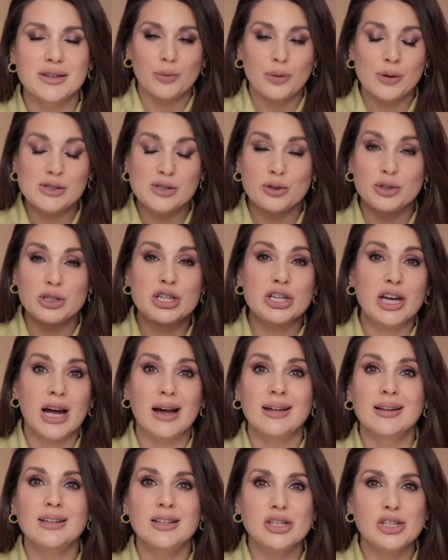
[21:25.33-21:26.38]
What's your
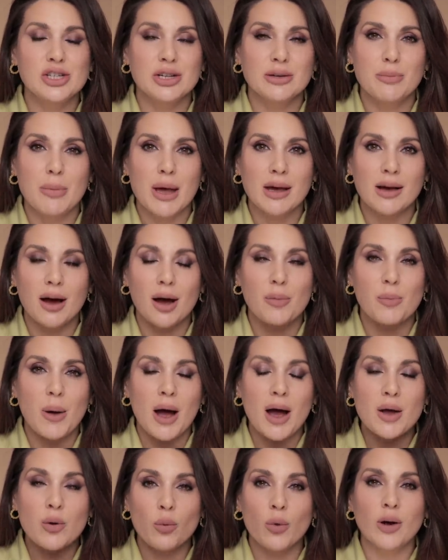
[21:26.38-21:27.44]
challenge in makeup?
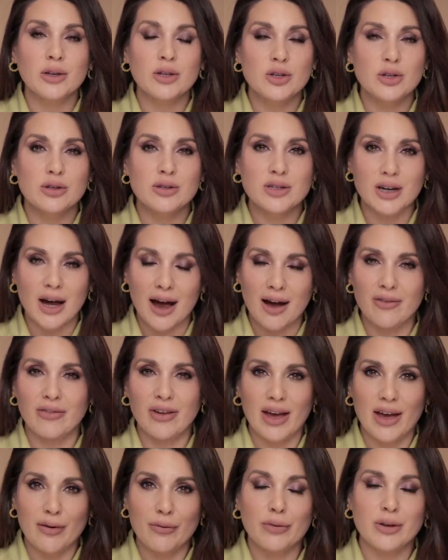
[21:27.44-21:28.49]
I want you to have
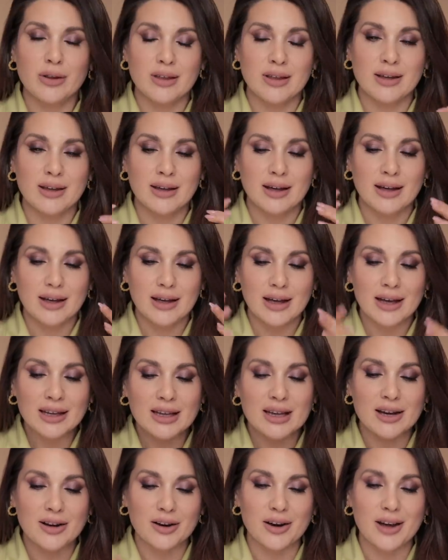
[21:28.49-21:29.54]
everything in
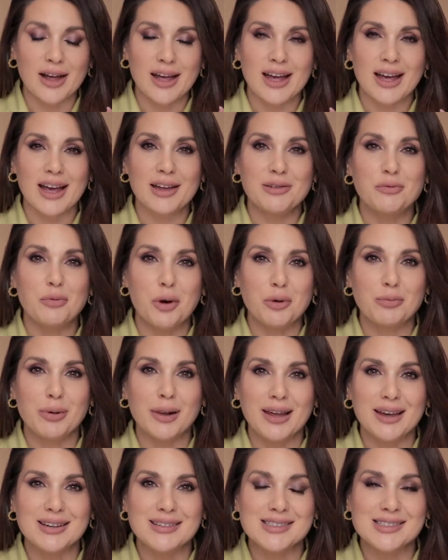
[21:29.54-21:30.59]
here in one
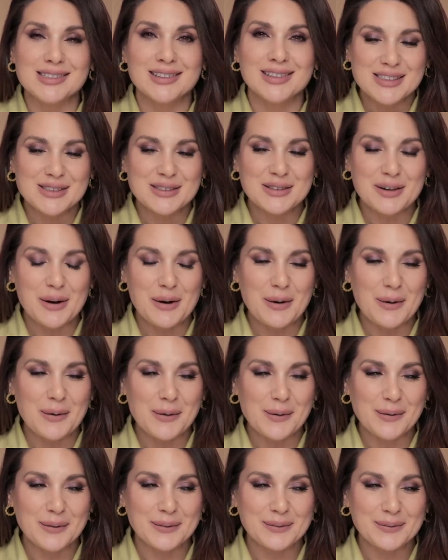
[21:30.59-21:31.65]
place.
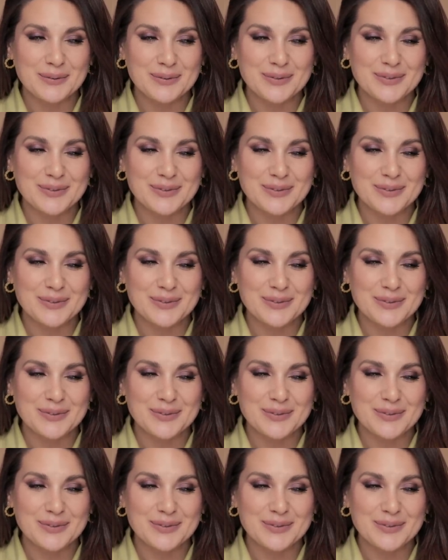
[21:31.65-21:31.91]
So